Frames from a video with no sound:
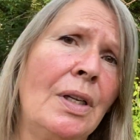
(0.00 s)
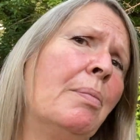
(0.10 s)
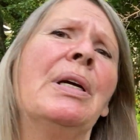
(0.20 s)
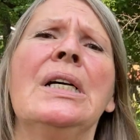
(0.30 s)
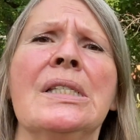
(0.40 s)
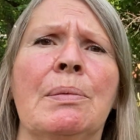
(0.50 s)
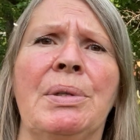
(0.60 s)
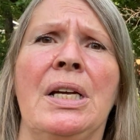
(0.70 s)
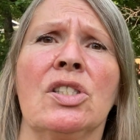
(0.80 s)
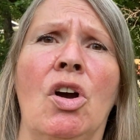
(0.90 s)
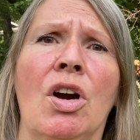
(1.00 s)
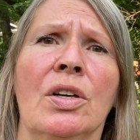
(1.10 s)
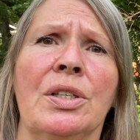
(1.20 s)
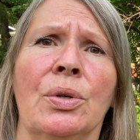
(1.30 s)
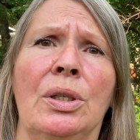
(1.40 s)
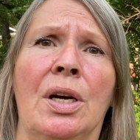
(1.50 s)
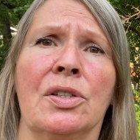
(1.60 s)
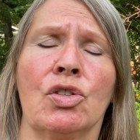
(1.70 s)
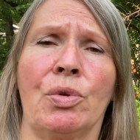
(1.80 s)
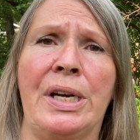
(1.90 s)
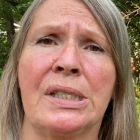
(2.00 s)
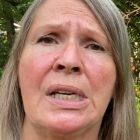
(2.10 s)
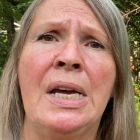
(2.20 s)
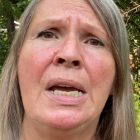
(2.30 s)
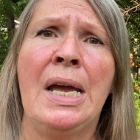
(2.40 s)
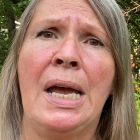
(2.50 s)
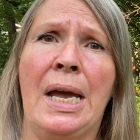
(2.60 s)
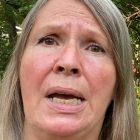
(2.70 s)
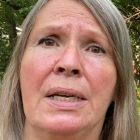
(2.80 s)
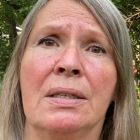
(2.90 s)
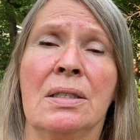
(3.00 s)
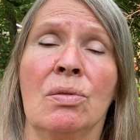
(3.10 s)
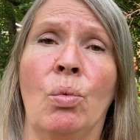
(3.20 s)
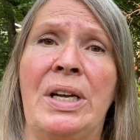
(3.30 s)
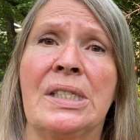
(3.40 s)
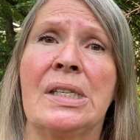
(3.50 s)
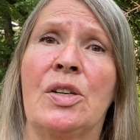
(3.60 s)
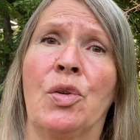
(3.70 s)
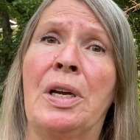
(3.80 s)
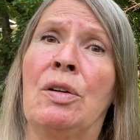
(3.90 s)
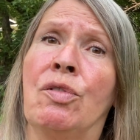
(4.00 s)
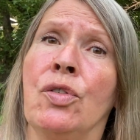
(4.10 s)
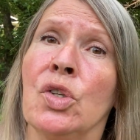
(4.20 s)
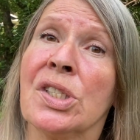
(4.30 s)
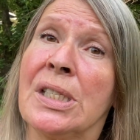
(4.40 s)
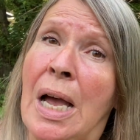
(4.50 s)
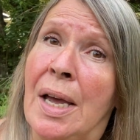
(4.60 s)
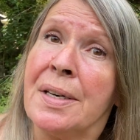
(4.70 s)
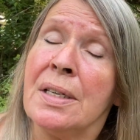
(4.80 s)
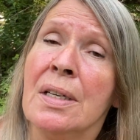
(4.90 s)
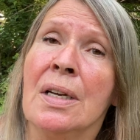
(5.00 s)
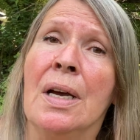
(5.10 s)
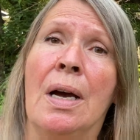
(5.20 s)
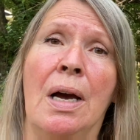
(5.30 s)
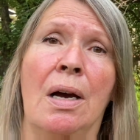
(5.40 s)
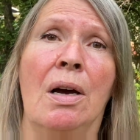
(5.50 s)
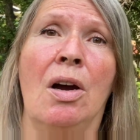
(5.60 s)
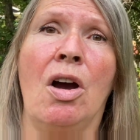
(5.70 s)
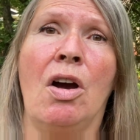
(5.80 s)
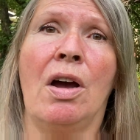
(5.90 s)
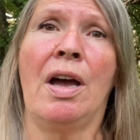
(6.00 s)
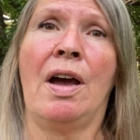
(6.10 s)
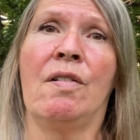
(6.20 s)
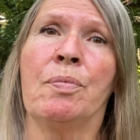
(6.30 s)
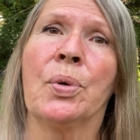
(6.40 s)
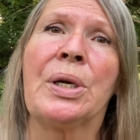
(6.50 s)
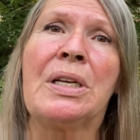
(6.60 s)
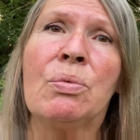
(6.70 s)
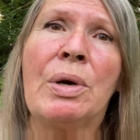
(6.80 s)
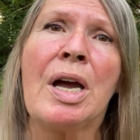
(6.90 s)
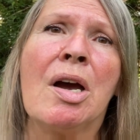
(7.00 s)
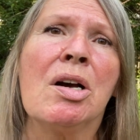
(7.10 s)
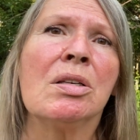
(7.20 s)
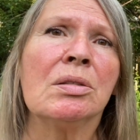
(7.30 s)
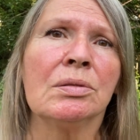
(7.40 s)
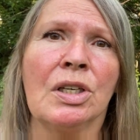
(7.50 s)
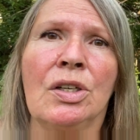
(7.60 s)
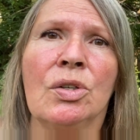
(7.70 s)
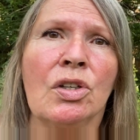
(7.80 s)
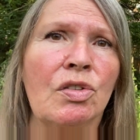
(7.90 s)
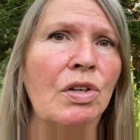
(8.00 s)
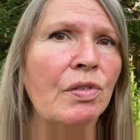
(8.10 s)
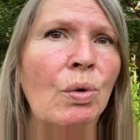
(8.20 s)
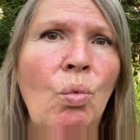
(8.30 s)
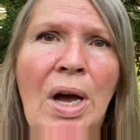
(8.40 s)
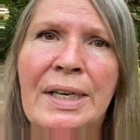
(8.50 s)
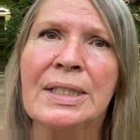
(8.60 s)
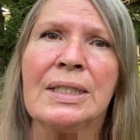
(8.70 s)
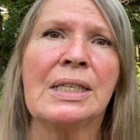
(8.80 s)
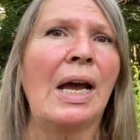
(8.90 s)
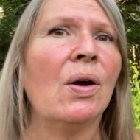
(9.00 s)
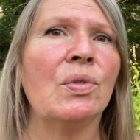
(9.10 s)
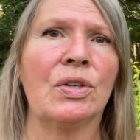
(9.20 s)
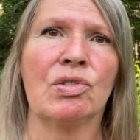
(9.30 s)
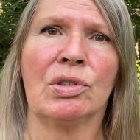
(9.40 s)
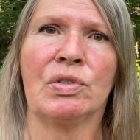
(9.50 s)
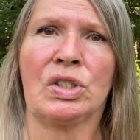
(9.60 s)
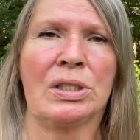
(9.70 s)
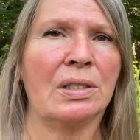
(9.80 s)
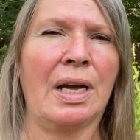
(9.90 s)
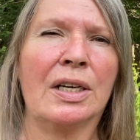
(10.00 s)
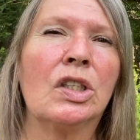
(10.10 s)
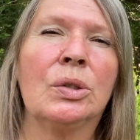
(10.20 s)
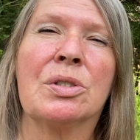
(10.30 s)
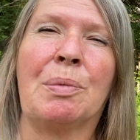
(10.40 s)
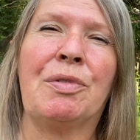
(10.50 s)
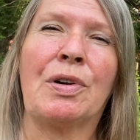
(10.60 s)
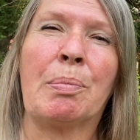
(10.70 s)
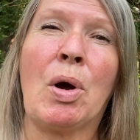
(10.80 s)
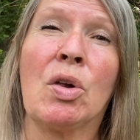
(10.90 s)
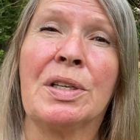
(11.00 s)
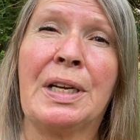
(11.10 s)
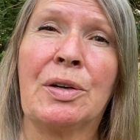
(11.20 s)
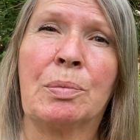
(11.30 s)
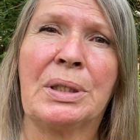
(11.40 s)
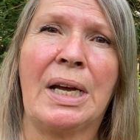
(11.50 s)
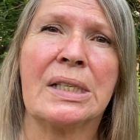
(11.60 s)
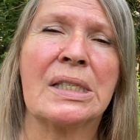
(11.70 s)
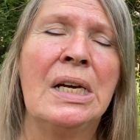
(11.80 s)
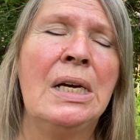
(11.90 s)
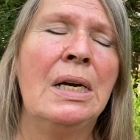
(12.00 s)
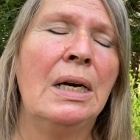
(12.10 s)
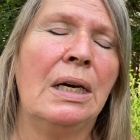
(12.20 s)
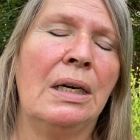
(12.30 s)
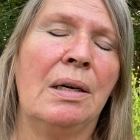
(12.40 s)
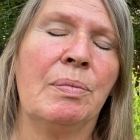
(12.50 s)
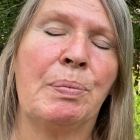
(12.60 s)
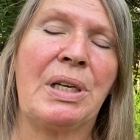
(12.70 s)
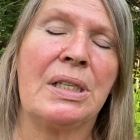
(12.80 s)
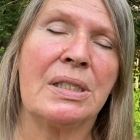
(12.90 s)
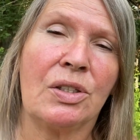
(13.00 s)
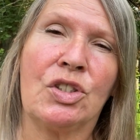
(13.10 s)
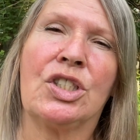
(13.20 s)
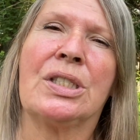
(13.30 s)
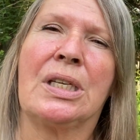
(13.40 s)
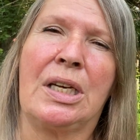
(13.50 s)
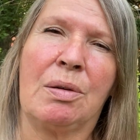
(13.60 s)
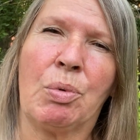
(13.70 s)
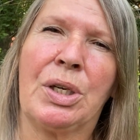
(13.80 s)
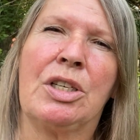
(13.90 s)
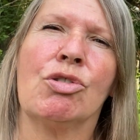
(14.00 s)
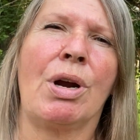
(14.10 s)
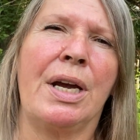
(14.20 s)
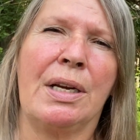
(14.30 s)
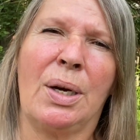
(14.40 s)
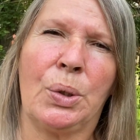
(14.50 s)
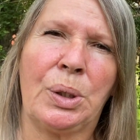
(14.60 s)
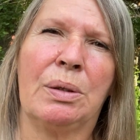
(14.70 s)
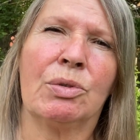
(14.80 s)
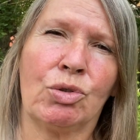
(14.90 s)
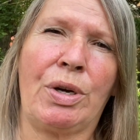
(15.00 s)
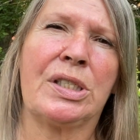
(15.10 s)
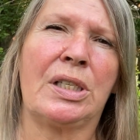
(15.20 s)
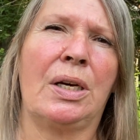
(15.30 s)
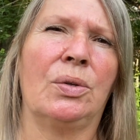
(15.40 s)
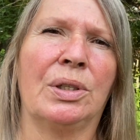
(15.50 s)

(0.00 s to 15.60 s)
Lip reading: because the plants are under a lot of stress, and the ones that are in full sun have pretty well, they're winding down their services, and that includes some of our pollinator plants, because they're just getting pretty dried out and stressed out,